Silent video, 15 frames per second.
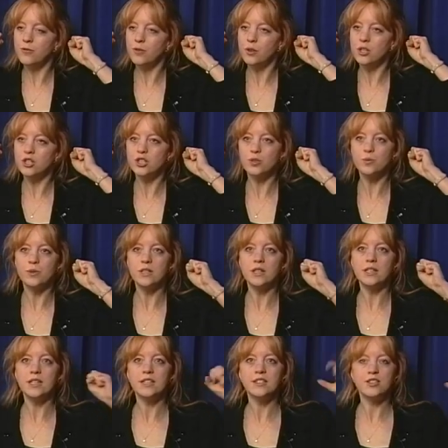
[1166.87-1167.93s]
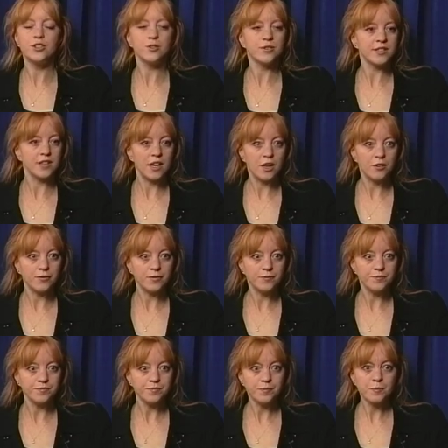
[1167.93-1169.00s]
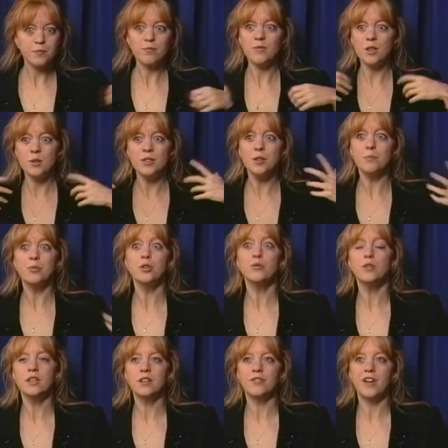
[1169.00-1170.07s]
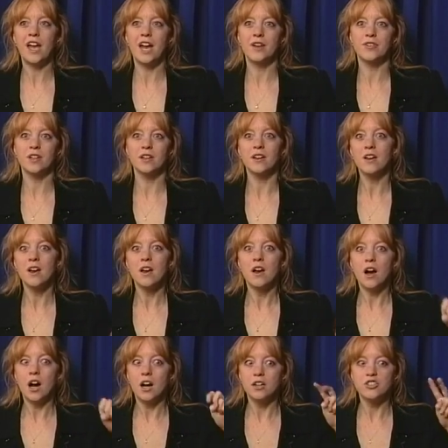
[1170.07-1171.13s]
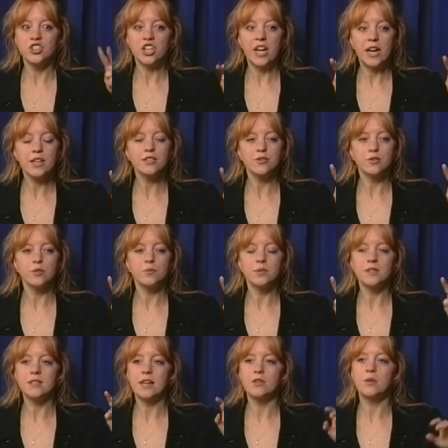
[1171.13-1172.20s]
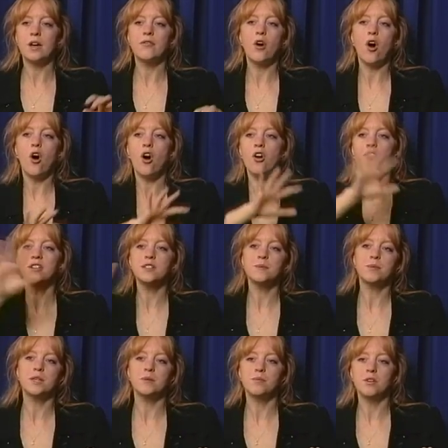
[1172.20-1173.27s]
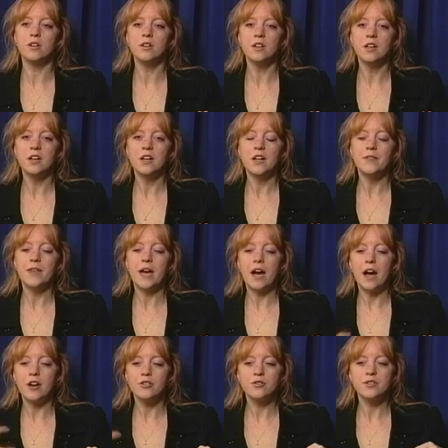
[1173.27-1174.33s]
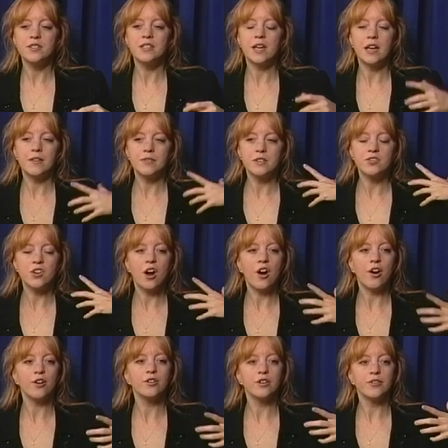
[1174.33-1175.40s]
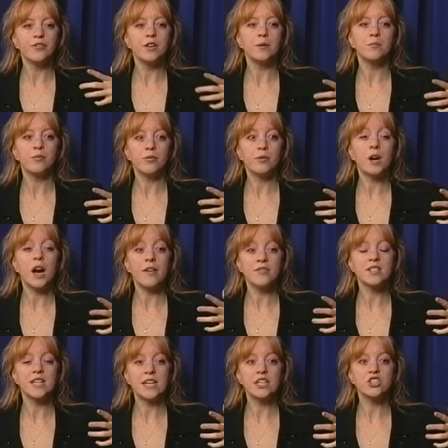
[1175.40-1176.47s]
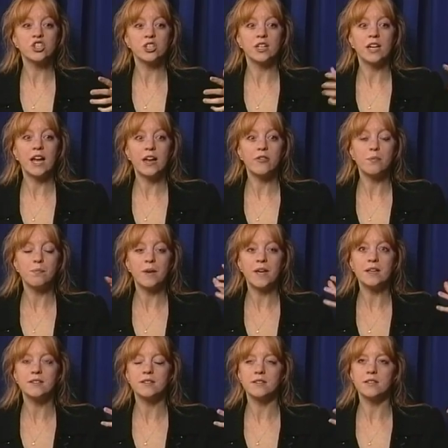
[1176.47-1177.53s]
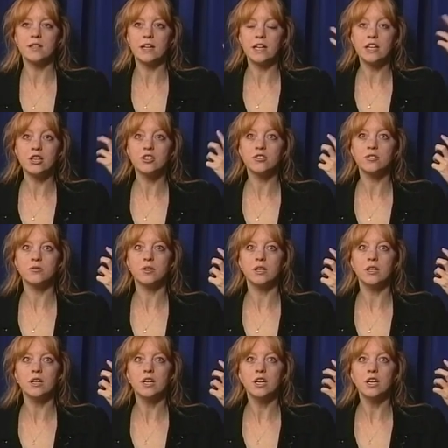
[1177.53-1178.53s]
if you can just release yourself, and the beauty of having a jazz group is that you have all these people that understand this art of improvisation and have a basis and a history